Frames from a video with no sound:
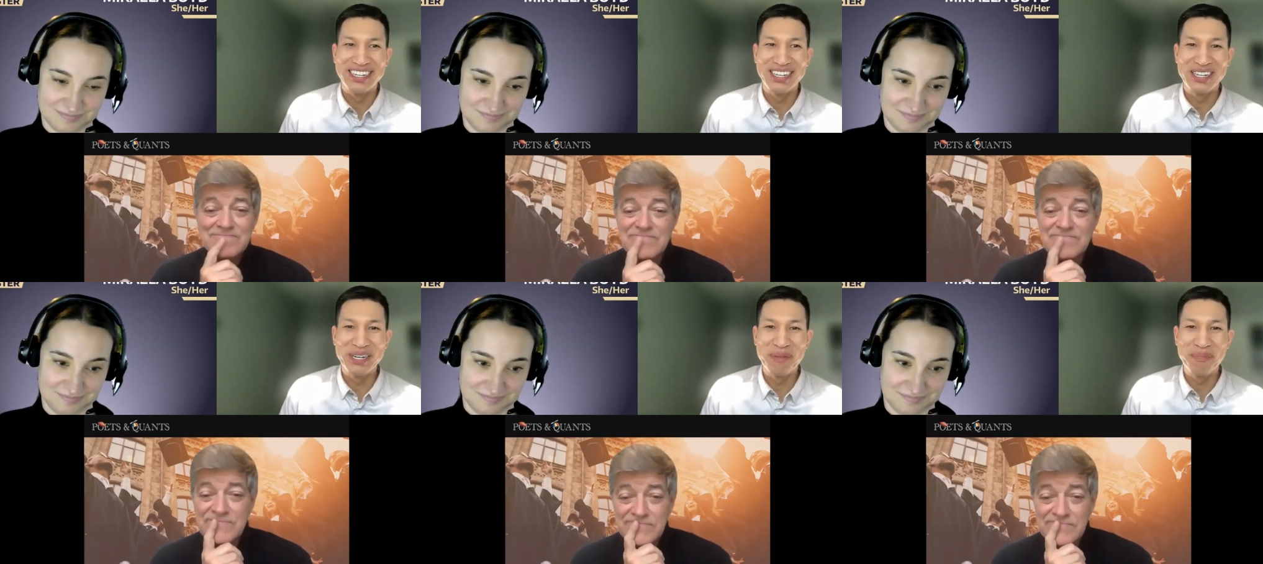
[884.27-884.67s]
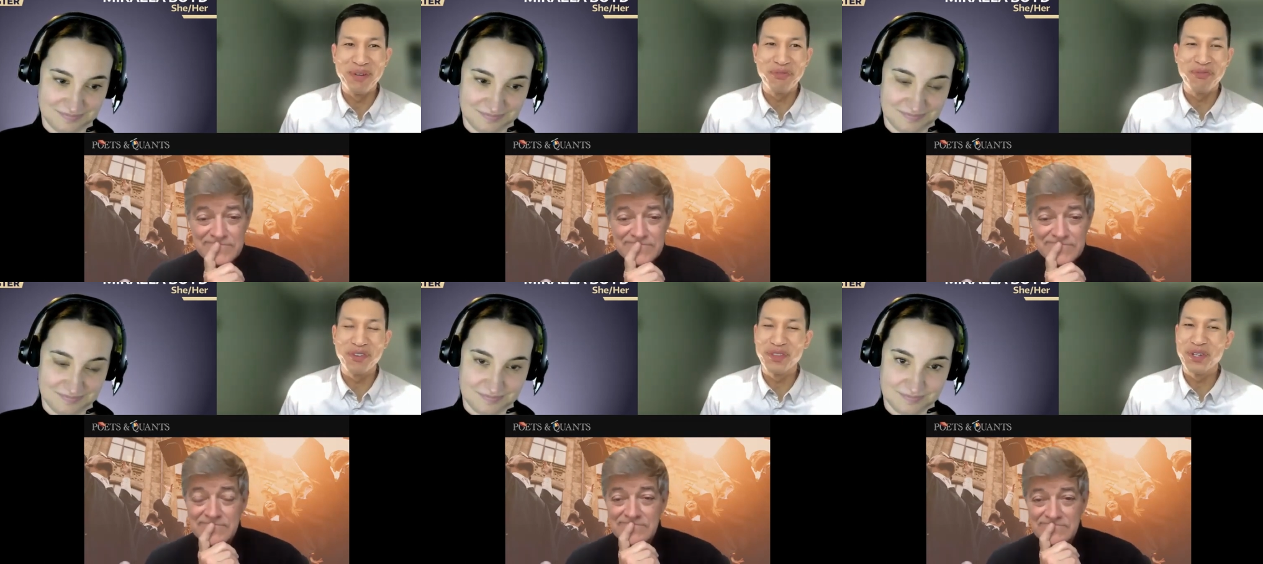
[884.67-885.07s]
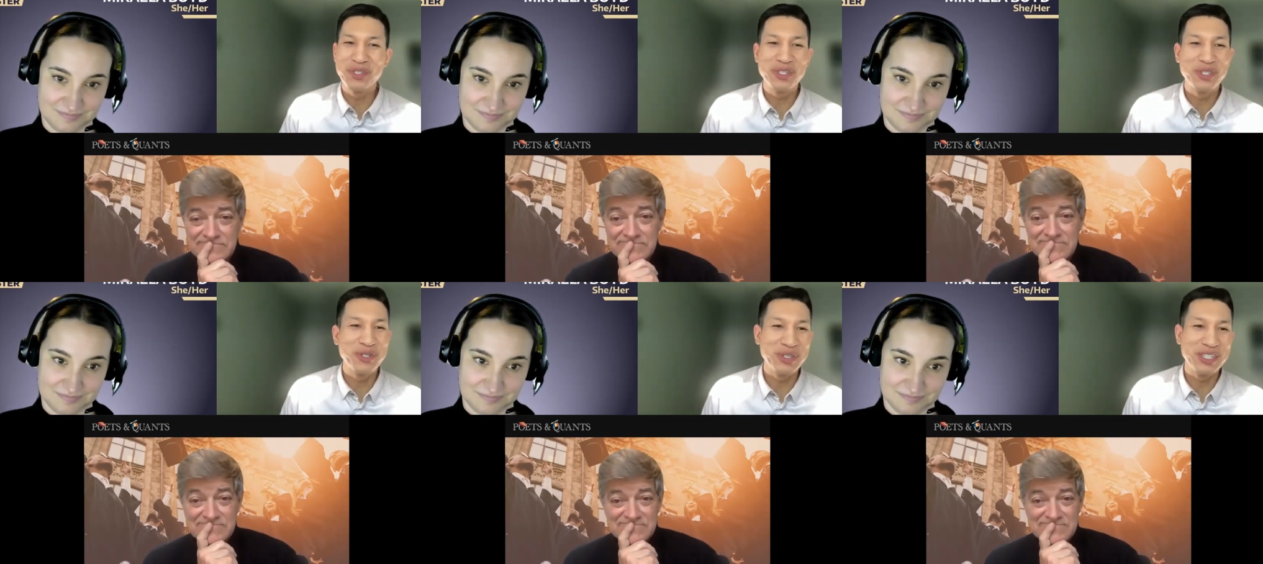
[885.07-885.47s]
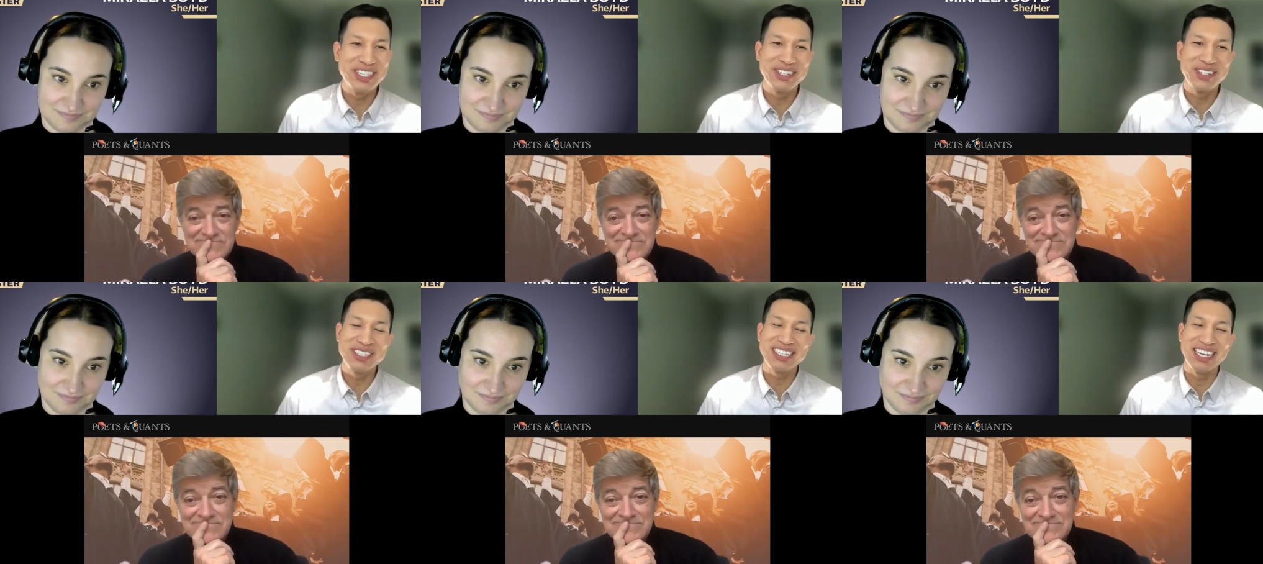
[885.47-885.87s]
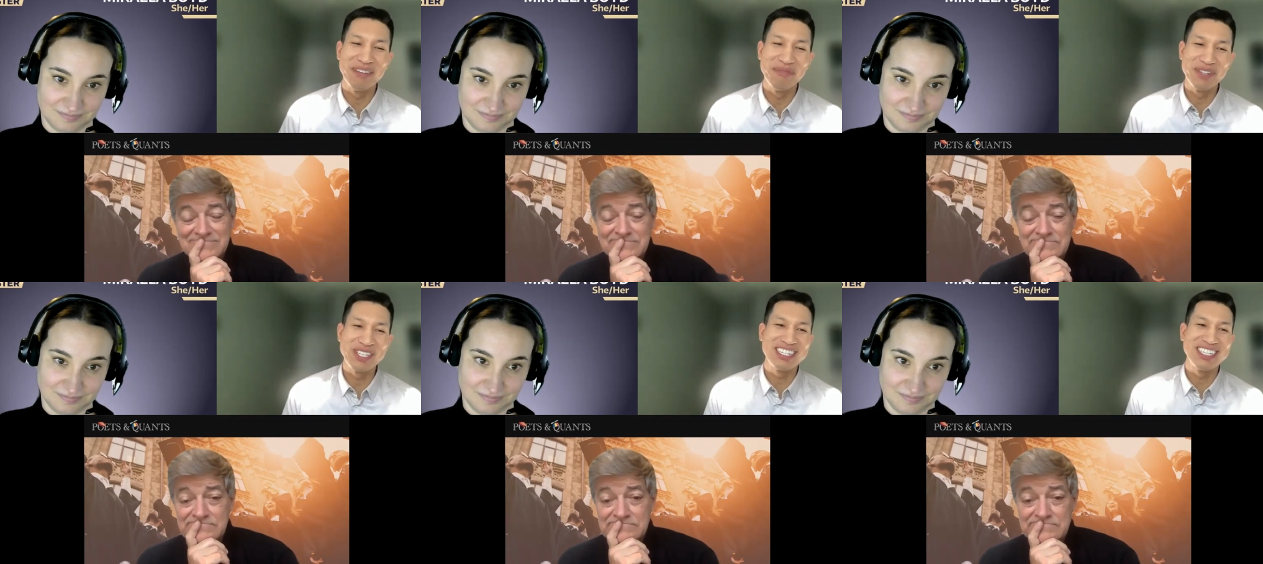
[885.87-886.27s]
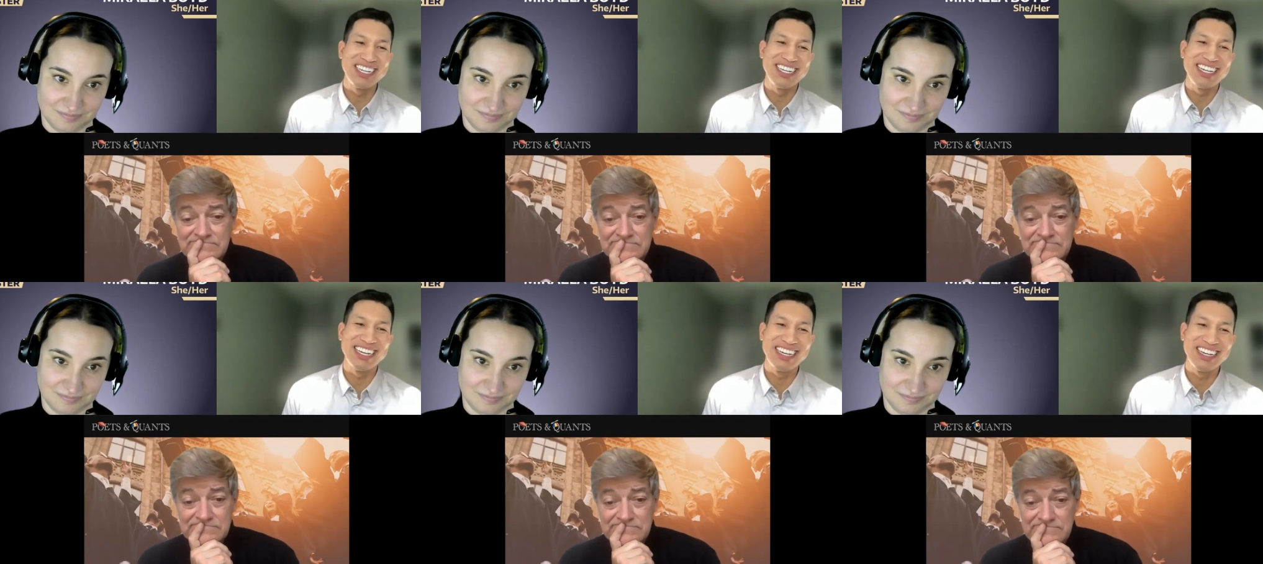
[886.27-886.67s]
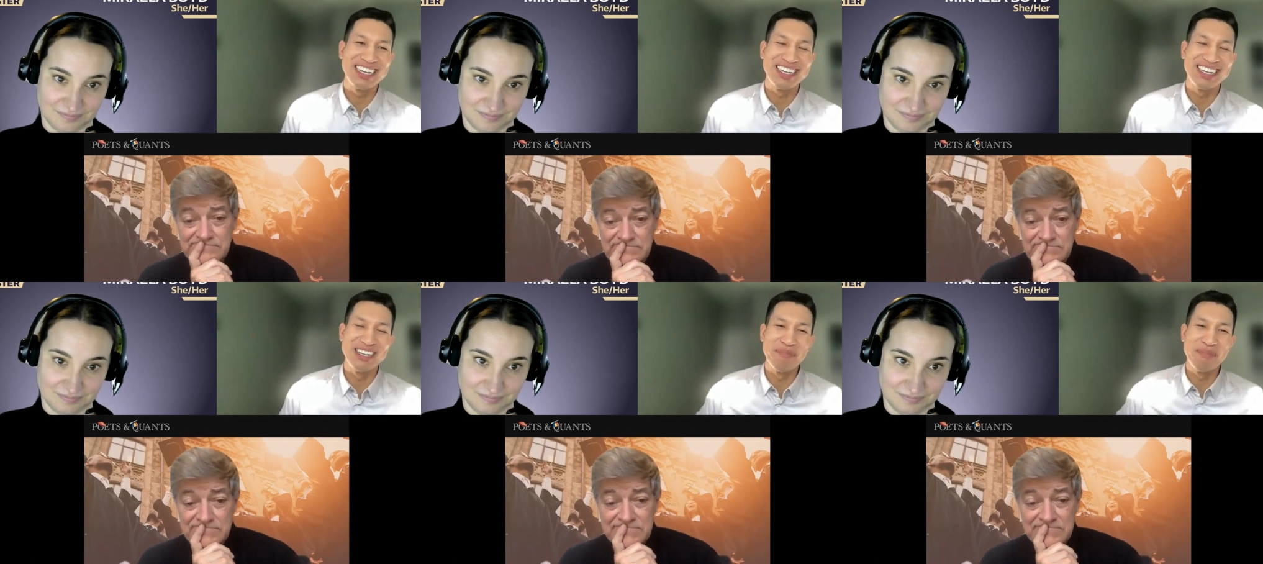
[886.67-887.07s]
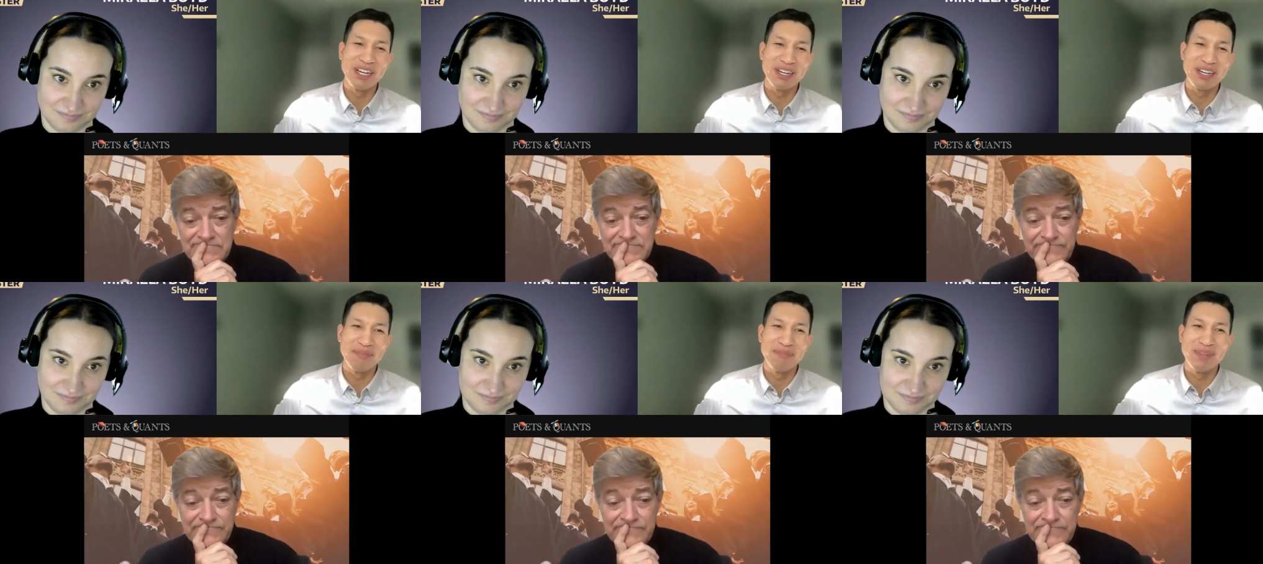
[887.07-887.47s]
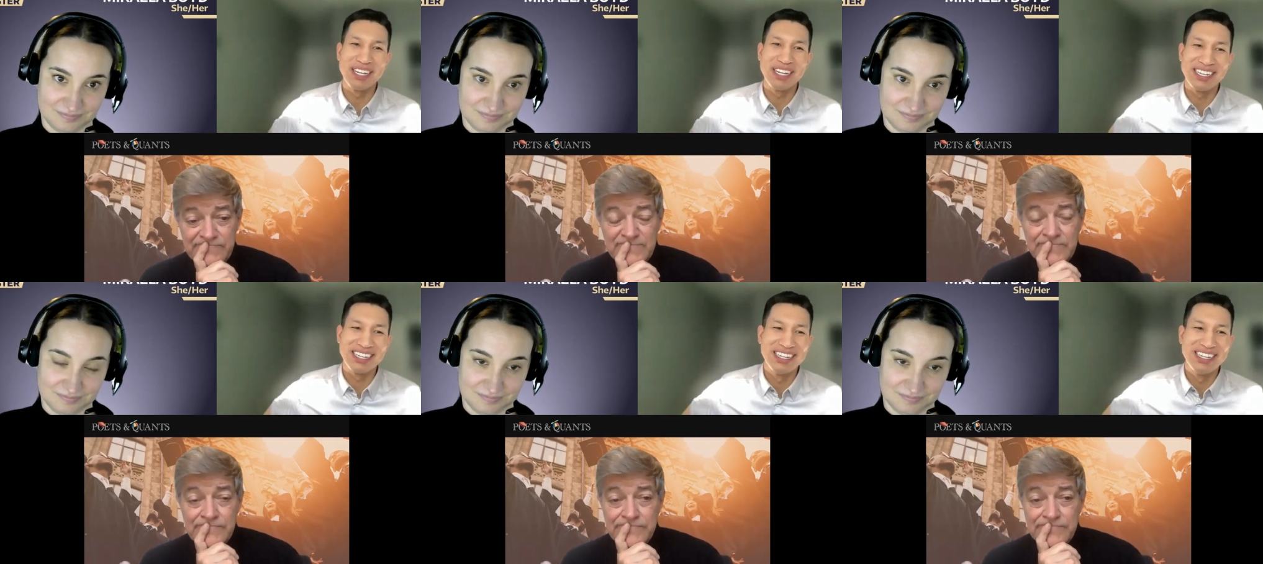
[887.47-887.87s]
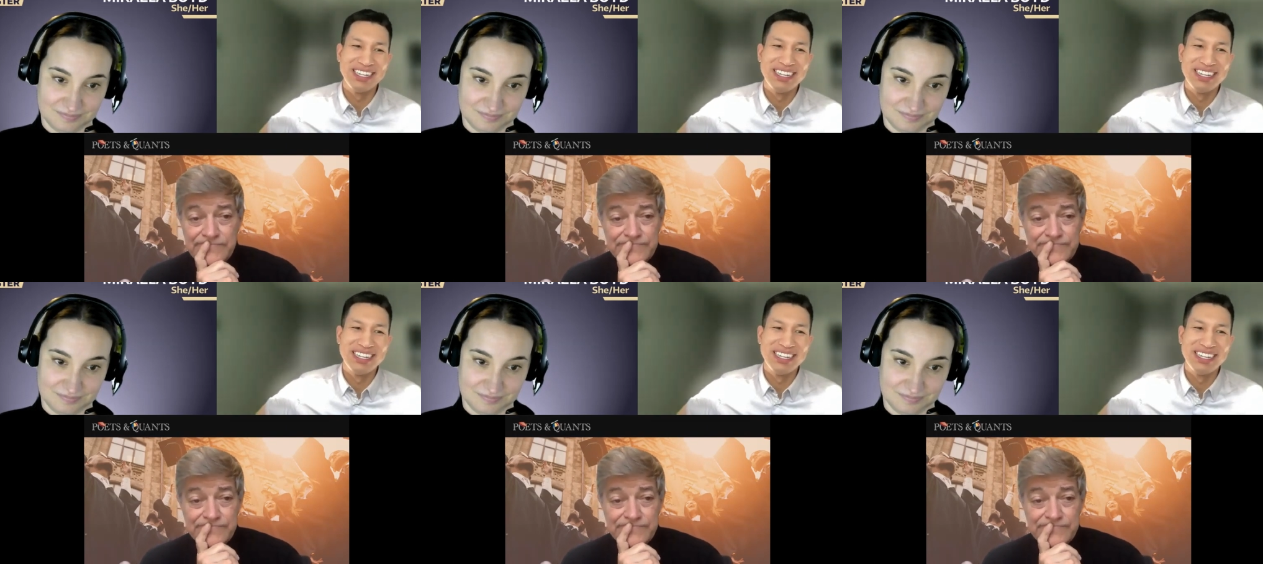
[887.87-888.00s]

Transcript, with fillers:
Speaker 1: But for those 2 years, I must say my